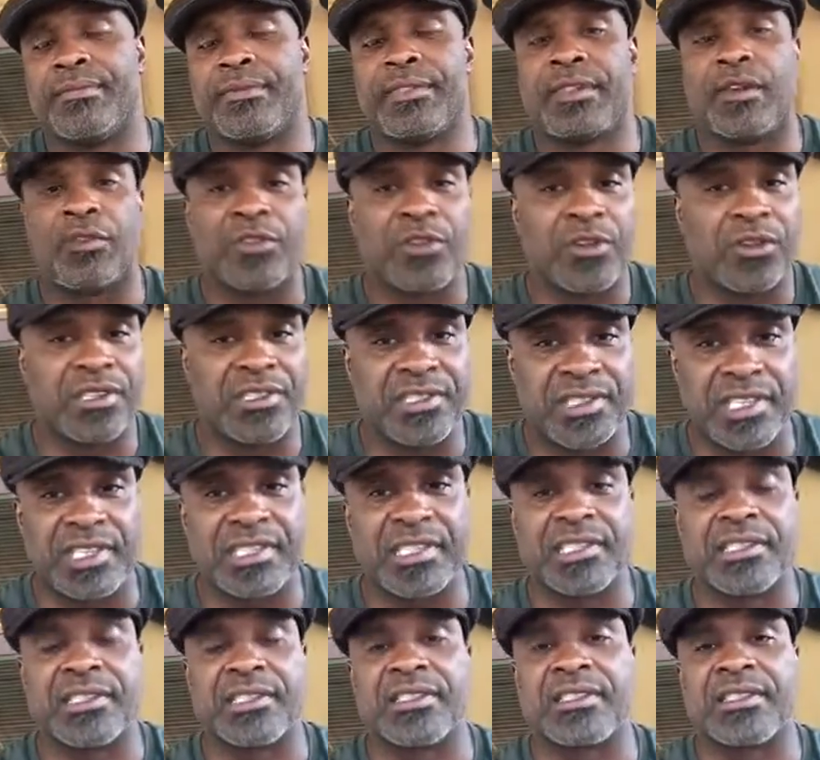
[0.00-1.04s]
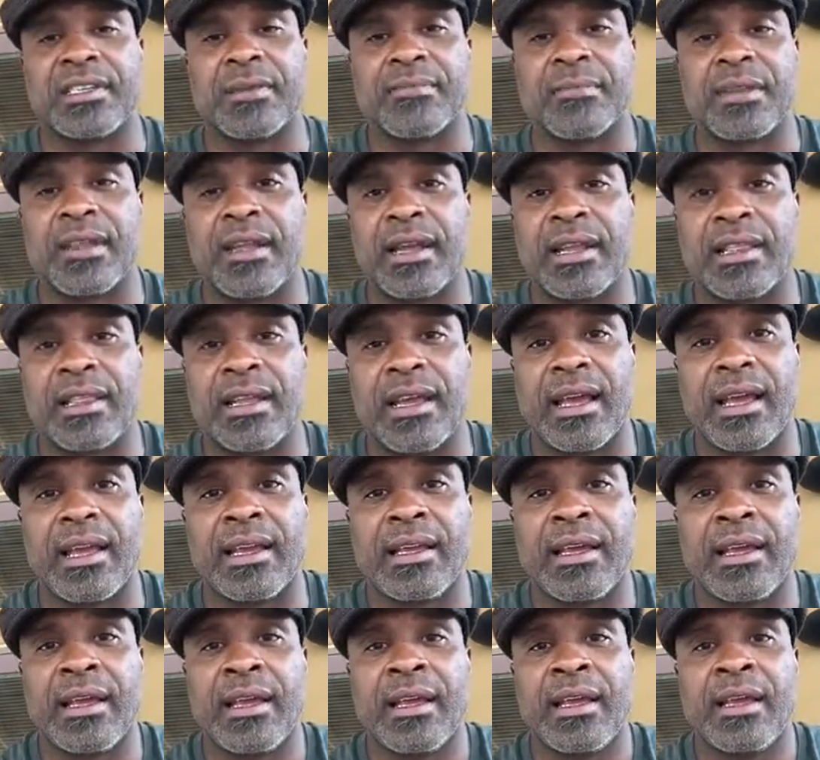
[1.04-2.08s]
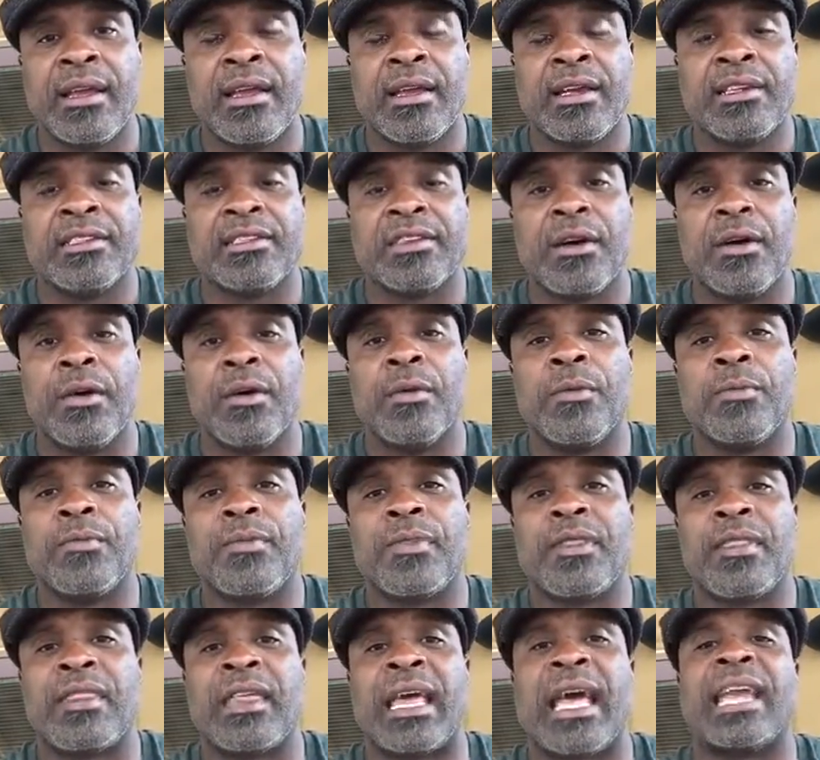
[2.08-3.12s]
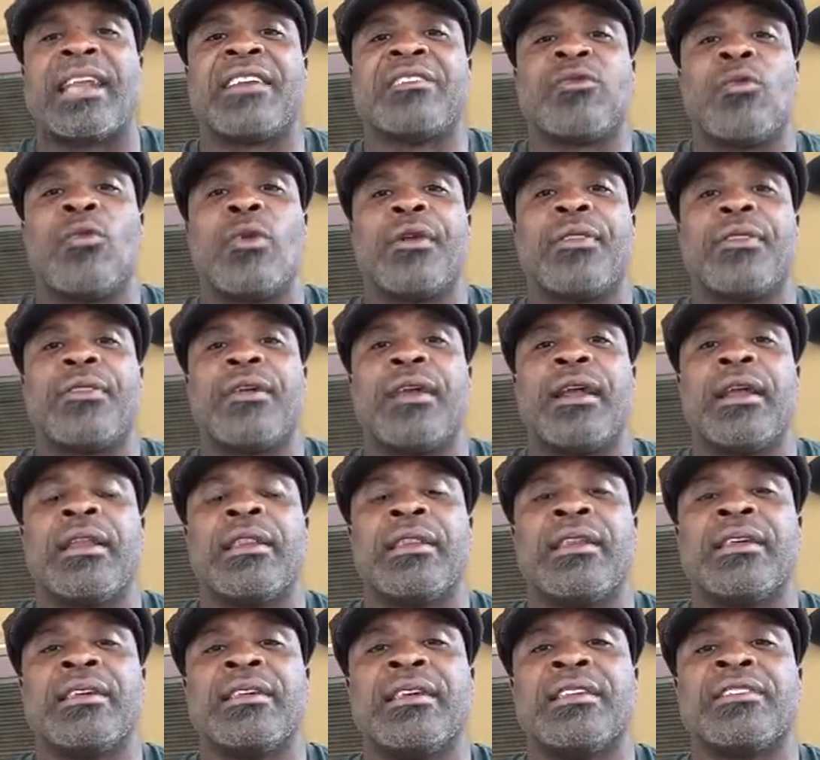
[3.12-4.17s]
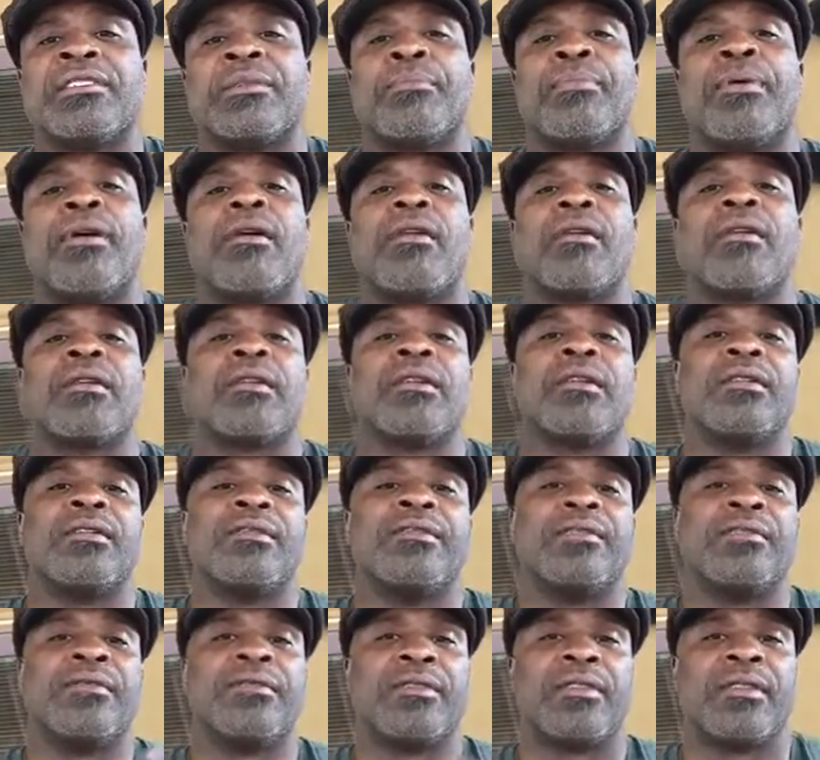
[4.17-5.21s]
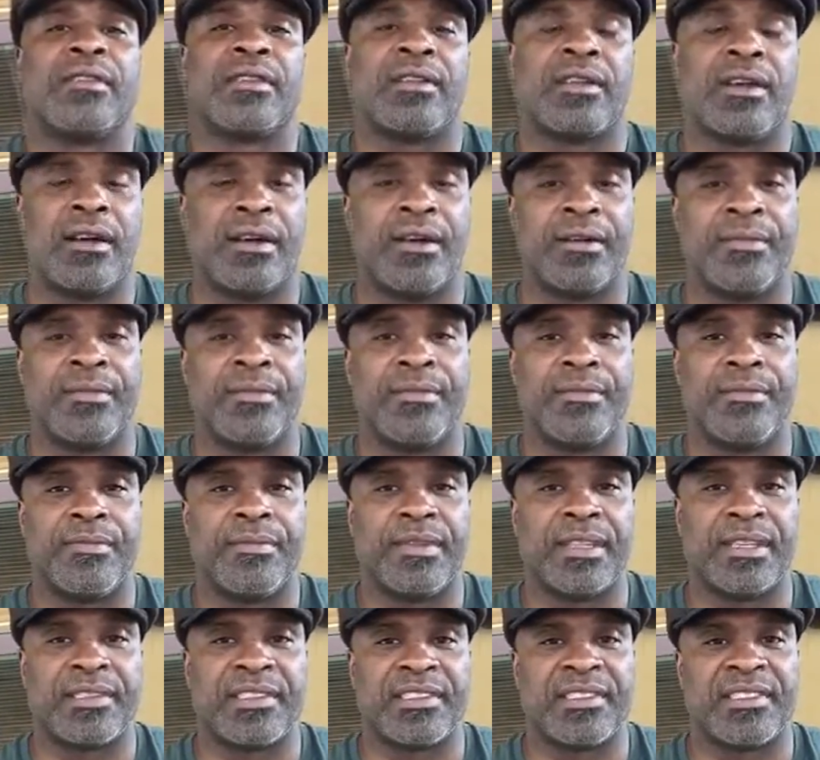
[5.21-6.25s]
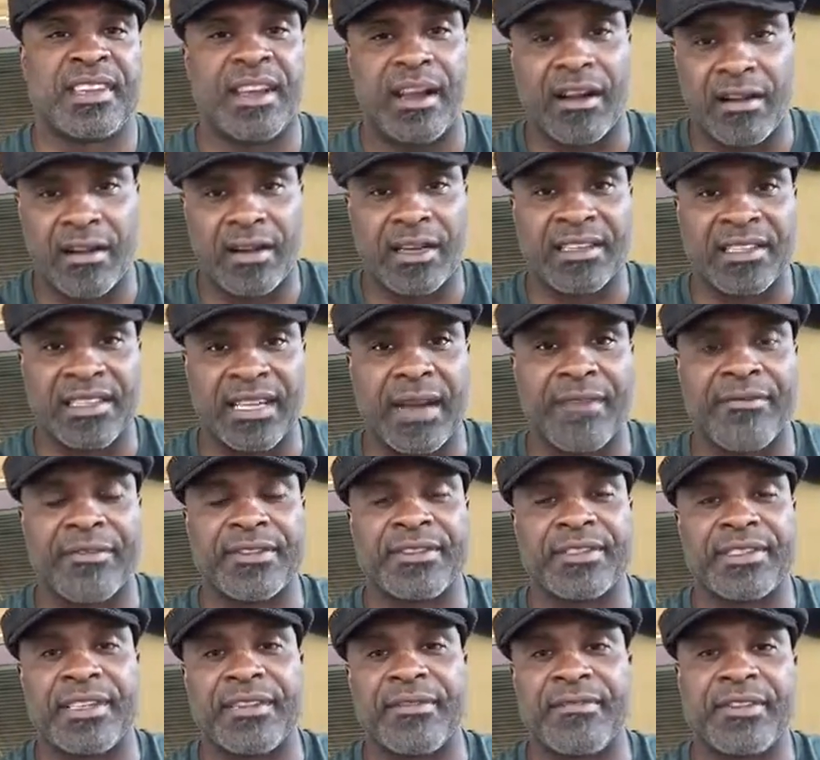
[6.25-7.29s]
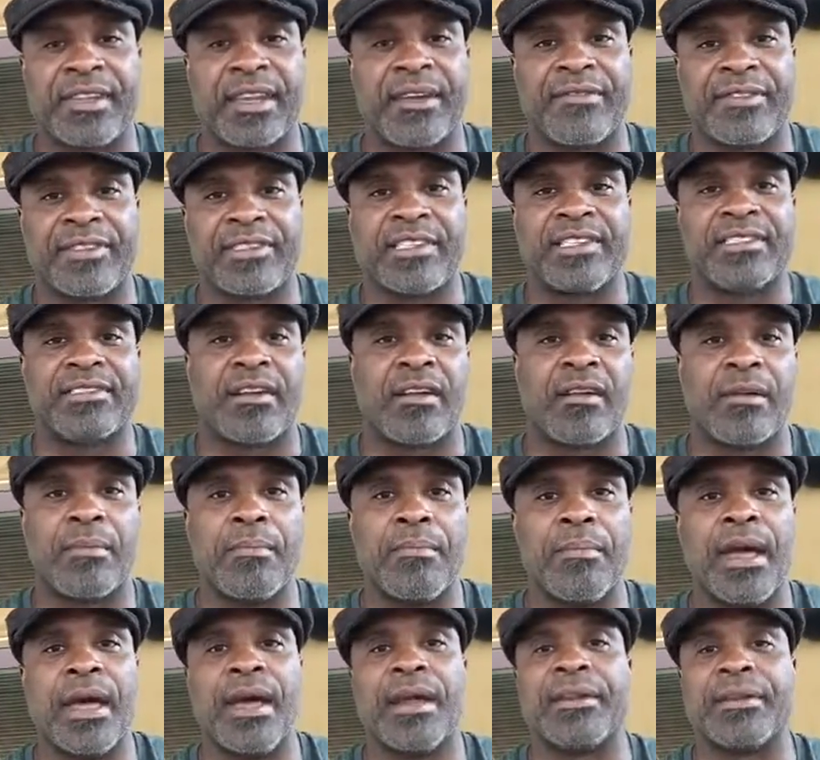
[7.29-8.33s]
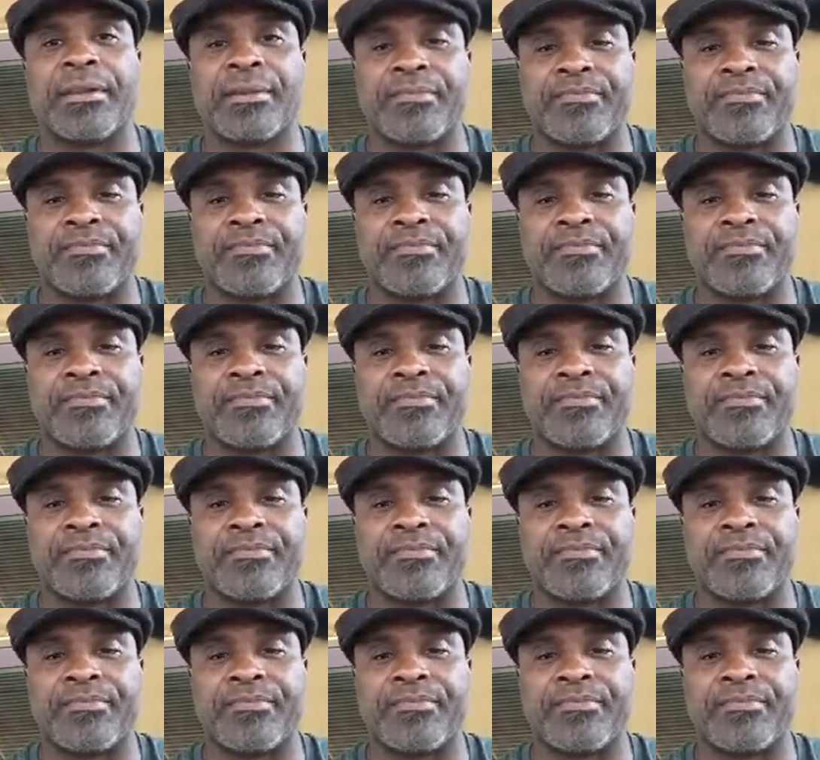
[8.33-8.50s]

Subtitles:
social assistance or something like that. So that is one thing that is a part of, let's just say, a deficit. Deficits aren't met,